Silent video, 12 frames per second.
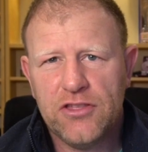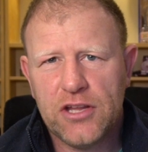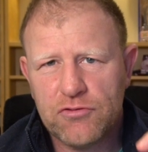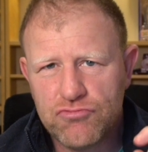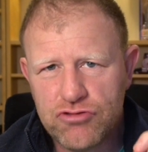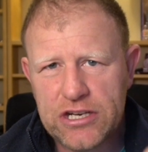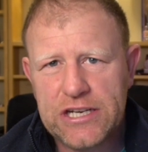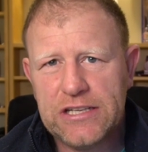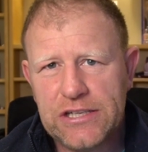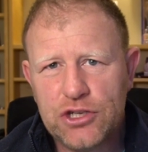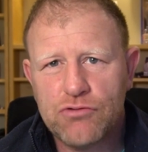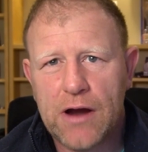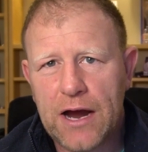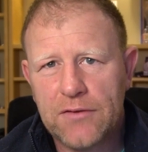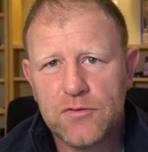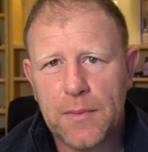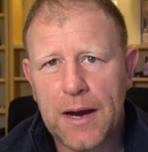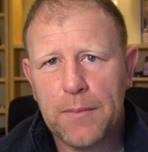and that really
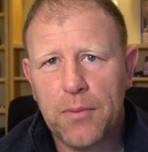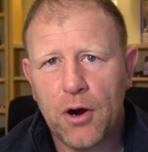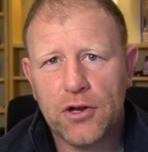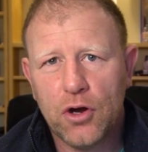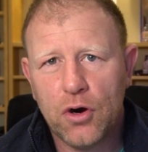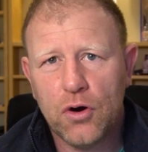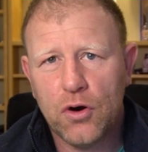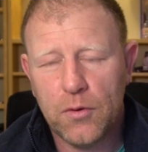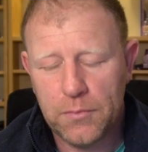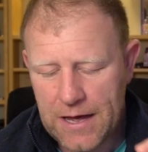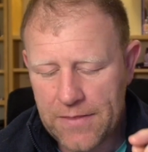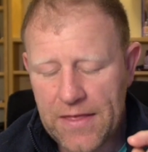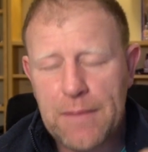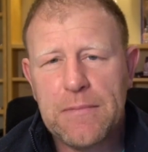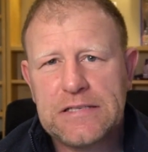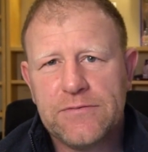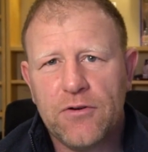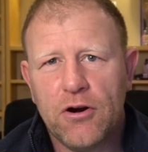drives my point home. And that
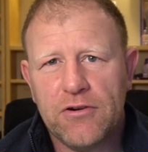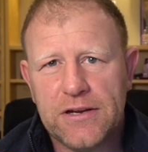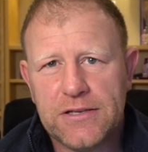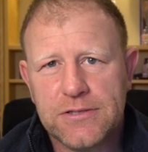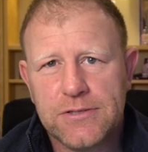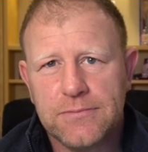metaphor is